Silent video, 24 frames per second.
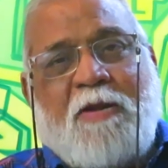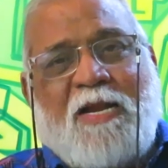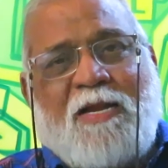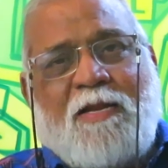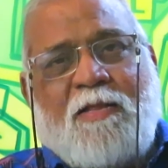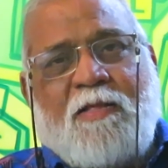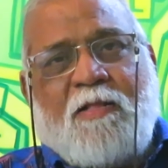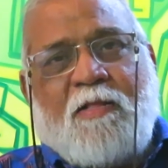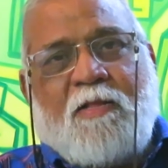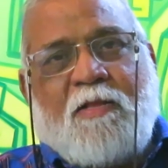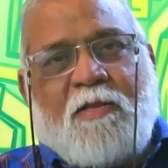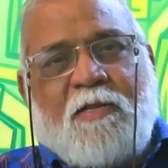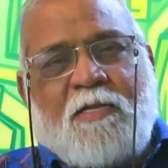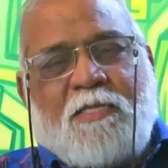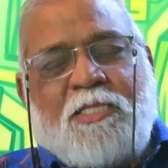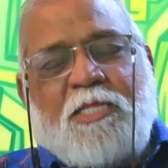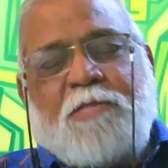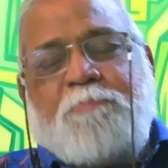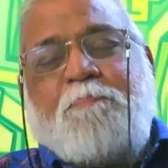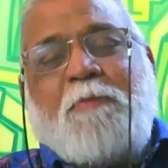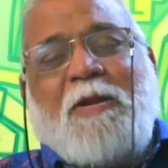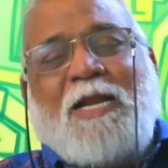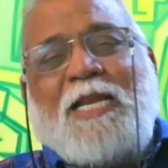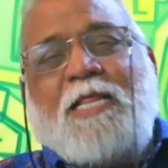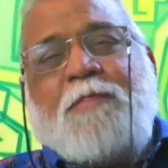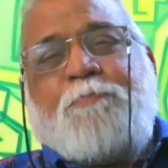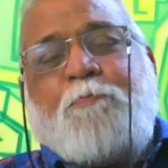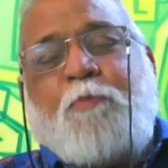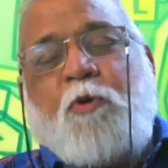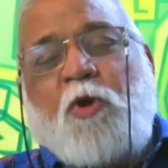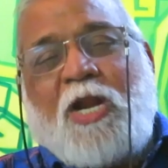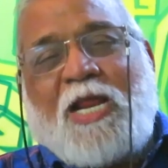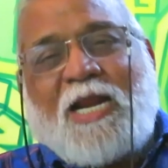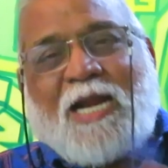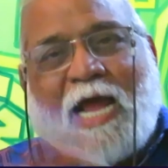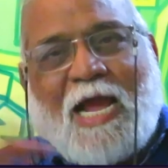Bill. This bill is
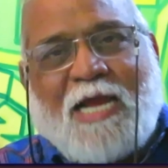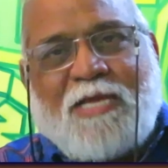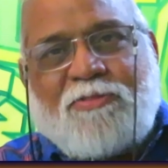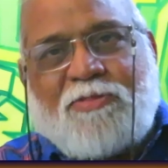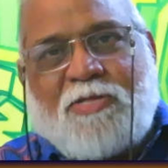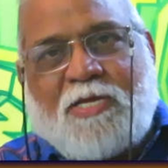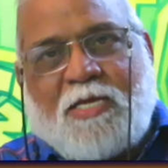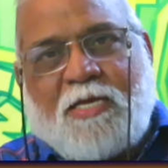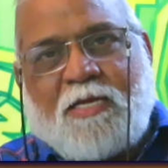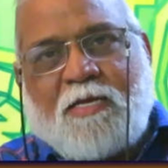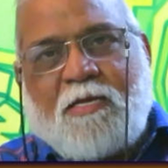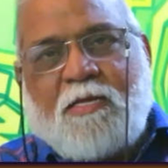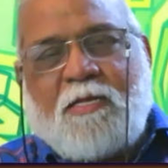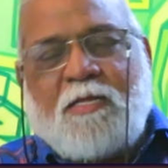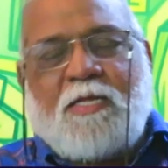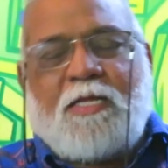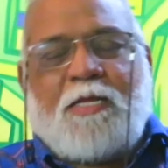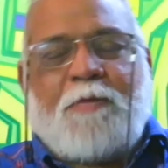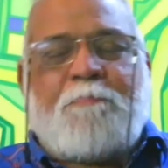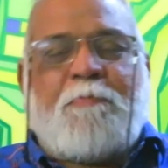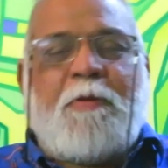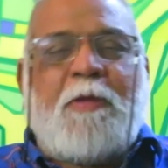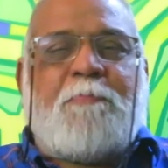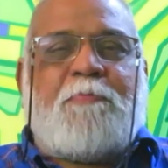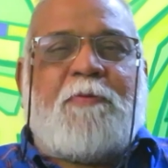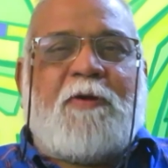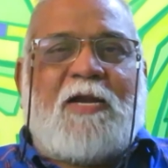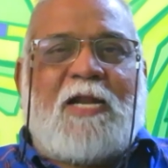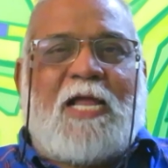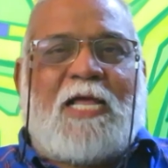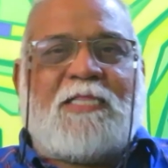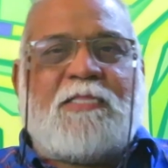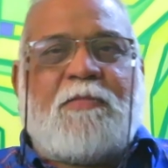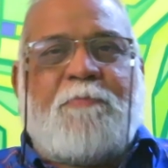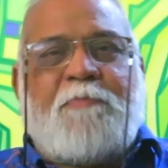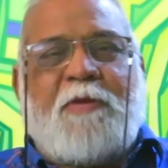polarizing
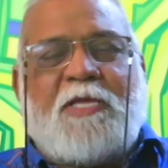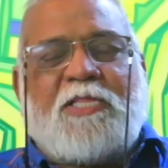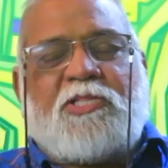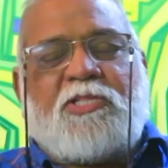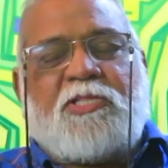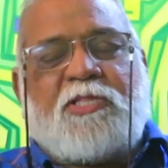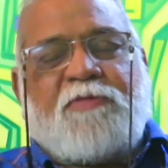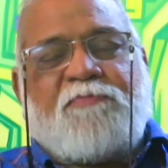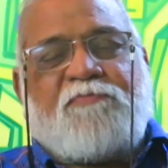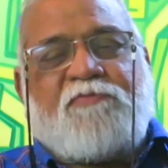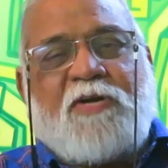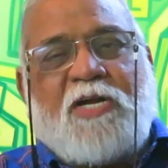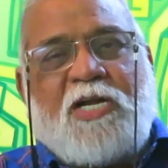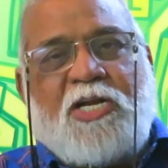people on the basis of